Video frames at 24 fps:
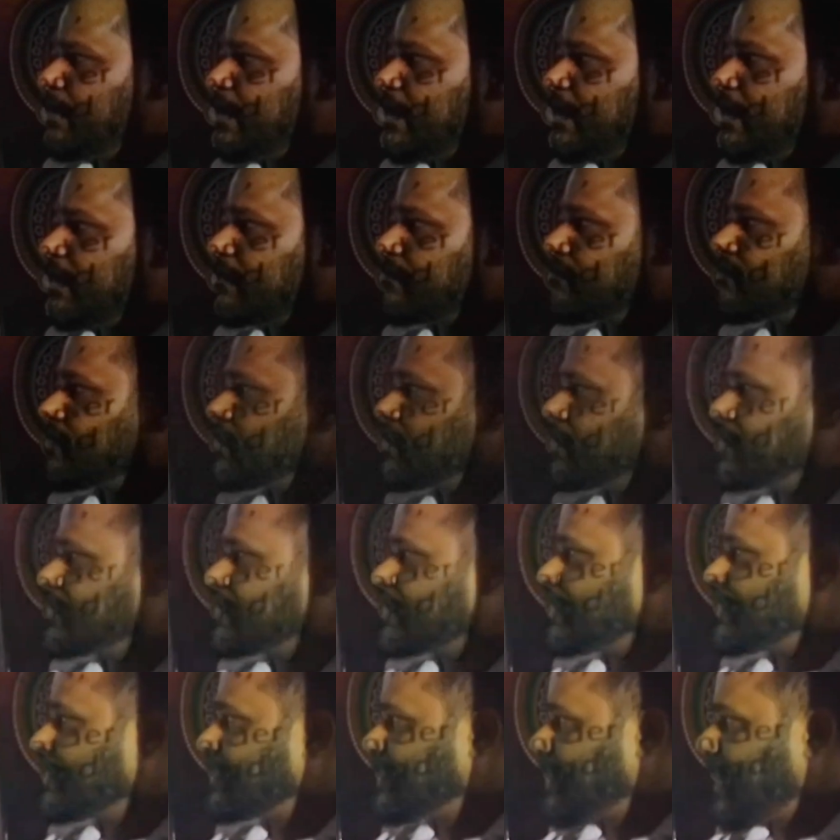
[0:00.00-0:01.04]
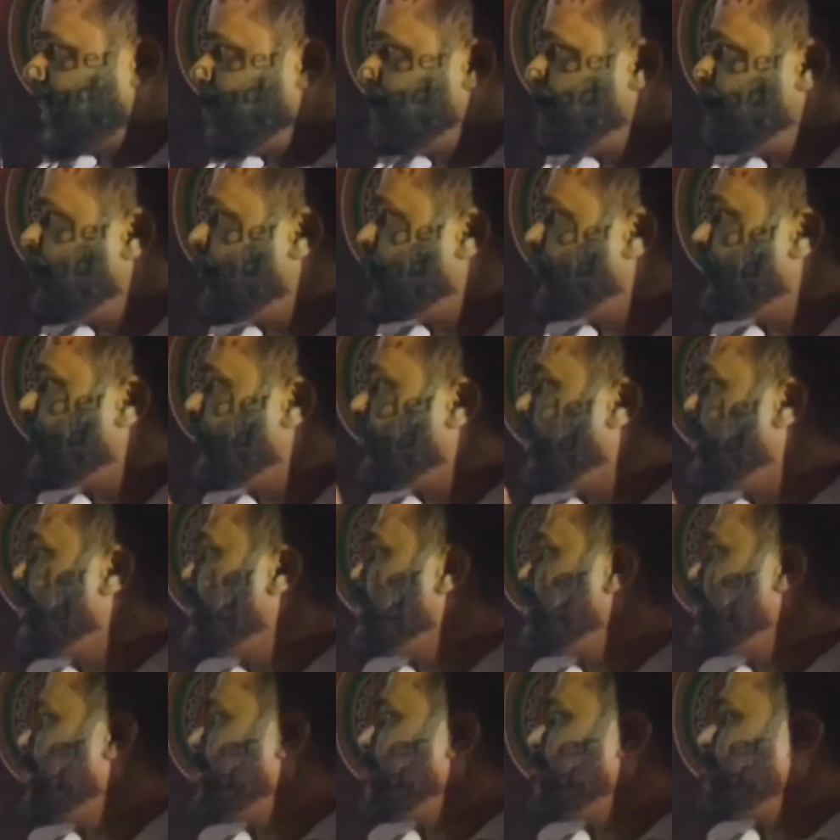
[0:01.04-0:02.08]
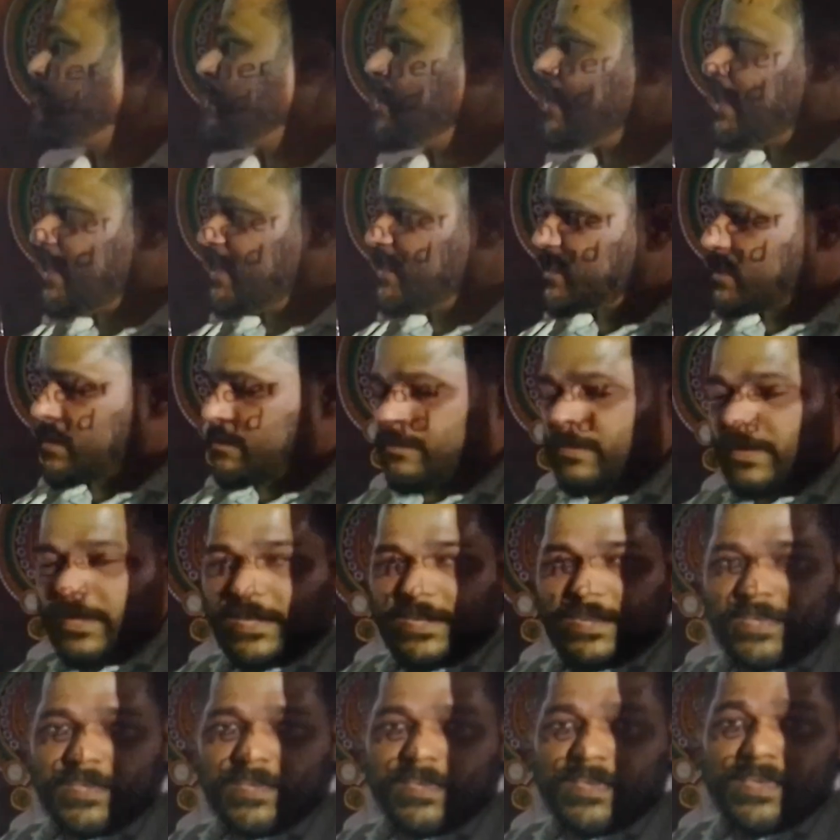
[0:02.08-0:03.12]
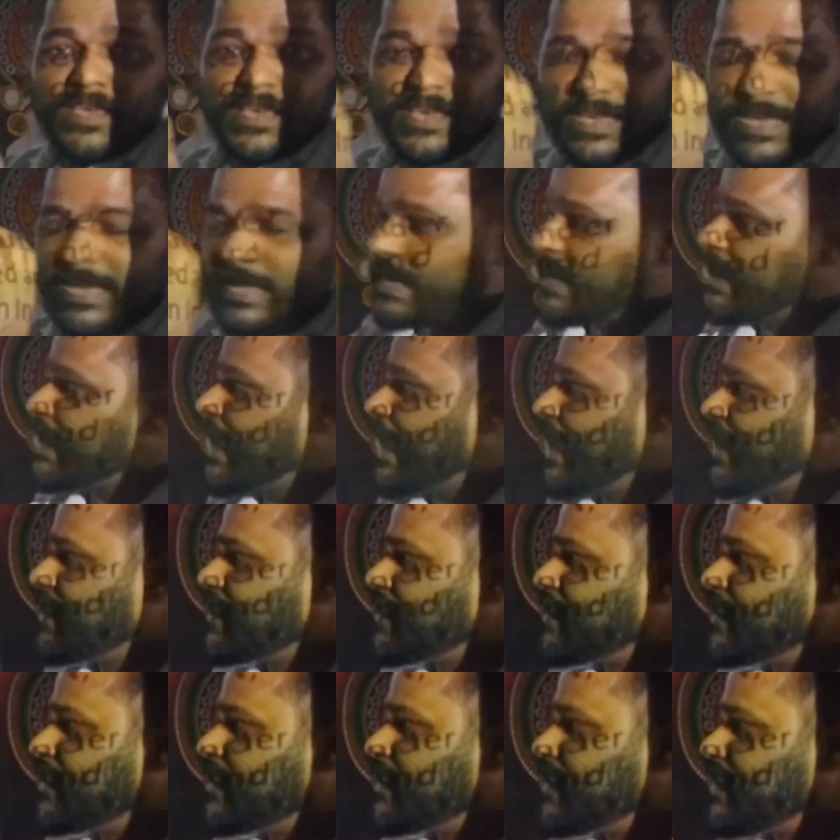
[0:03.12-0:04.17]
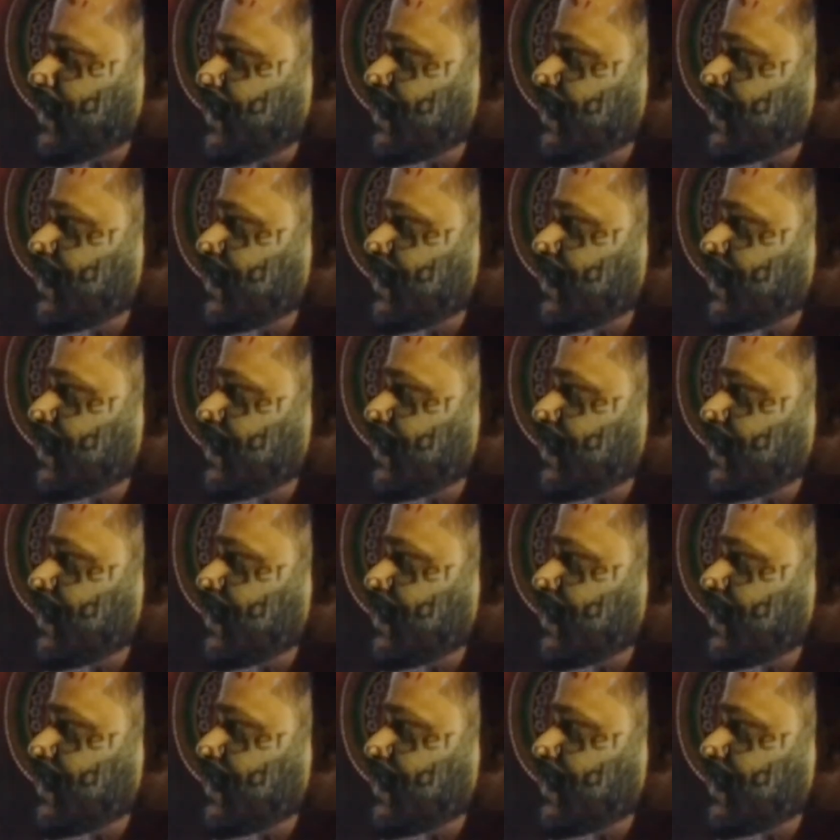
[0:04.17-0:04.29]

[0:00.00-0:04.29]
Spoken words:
painting, is a type of Indian miniature painting created